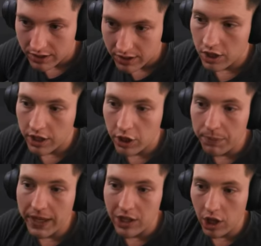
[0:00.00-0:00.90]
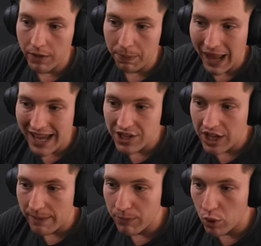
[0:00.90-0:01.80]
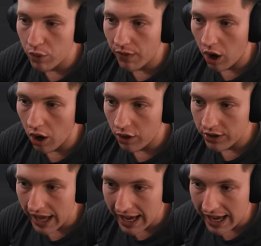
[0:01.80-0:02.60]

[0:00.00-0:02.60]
So there could be a lot of players that move on